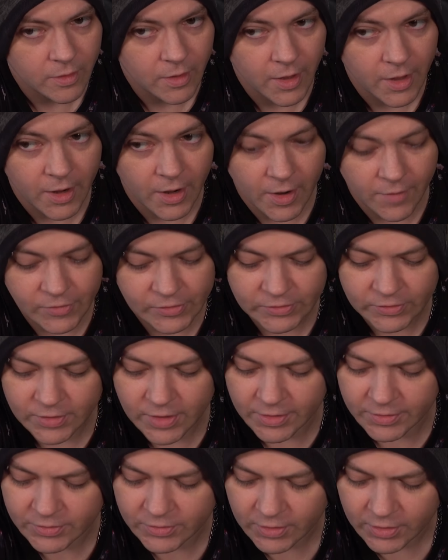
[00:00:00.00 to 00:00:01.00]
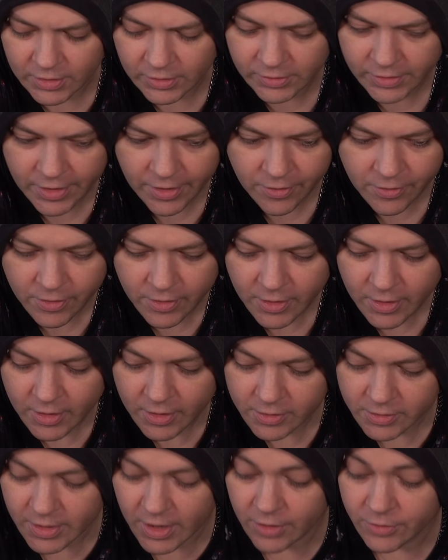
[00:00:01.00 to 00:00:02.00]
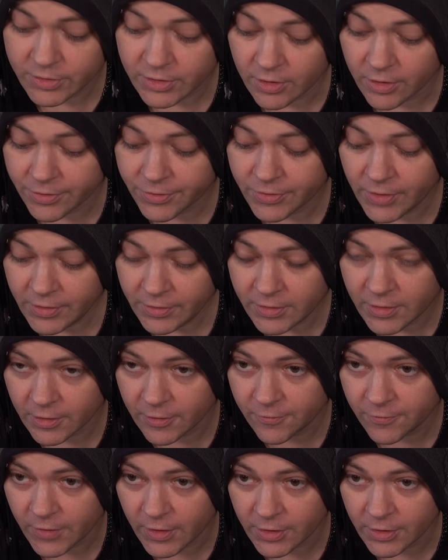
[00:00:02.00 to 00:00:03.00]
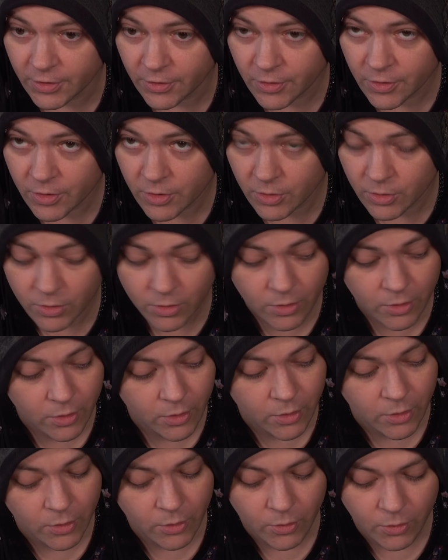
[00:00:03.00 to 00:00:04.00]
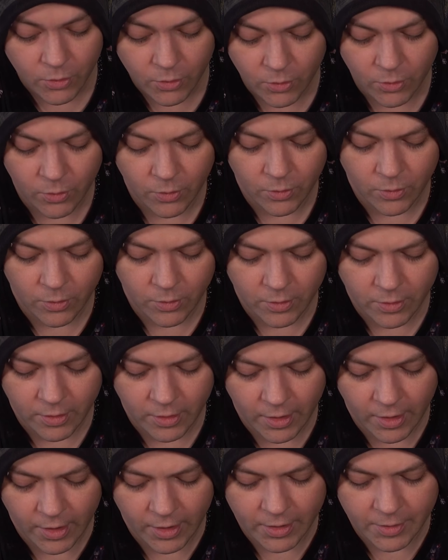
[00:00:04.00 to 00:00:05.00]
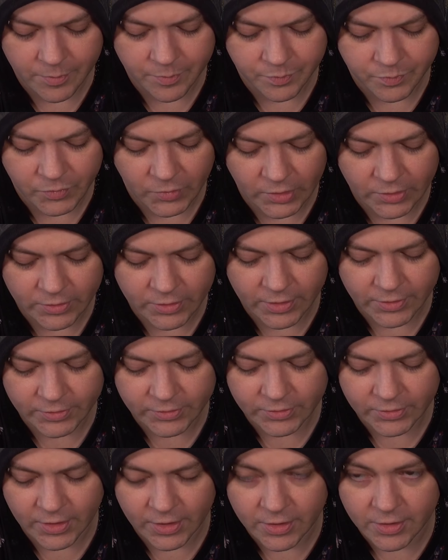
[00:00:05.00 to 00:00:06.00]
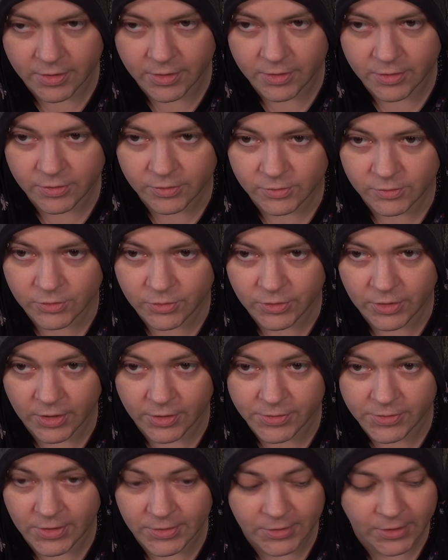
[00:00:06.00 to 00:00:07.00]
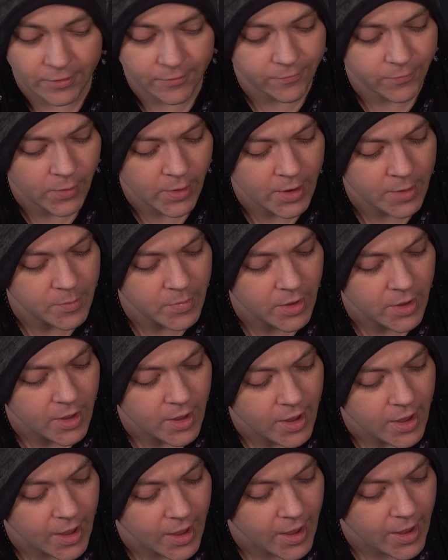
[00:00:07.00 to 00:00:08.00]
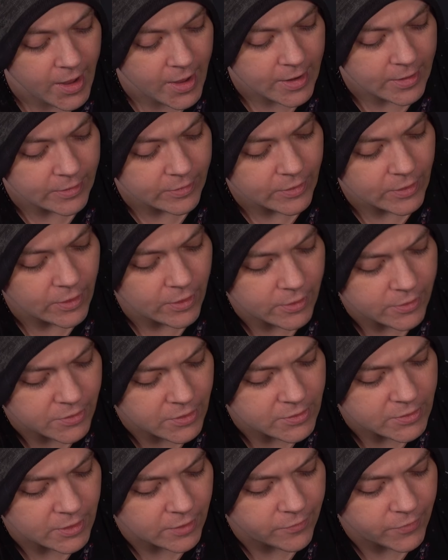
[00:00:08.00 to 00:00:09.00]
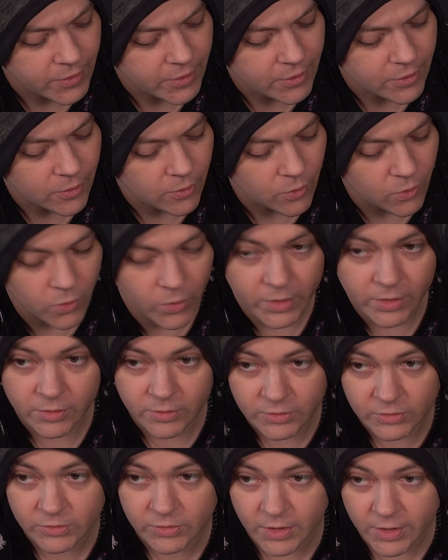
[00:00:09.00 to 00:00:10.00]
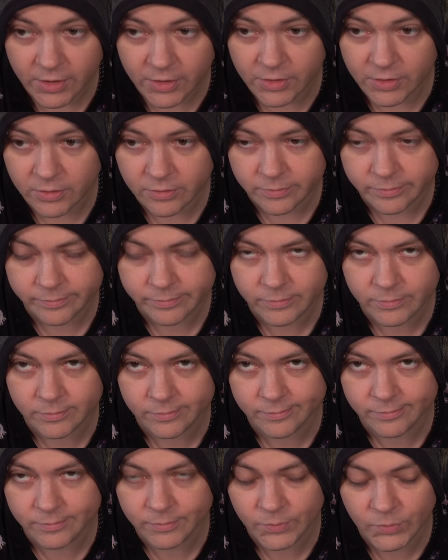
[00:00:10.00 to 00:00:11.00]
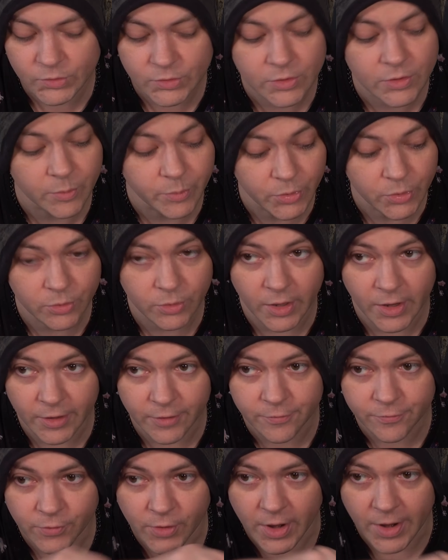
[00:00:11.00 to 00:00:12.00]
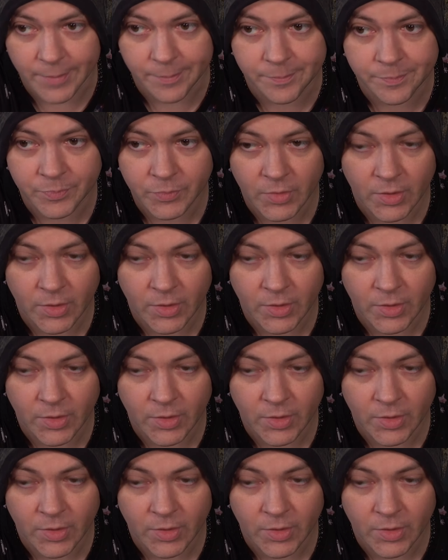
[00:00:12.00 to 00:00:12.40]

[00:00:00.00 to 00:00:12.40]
And obviously not sticking there. Now the authentic figure does stick to the authentic frame, and the authentic figure will stick to the bootleg frame.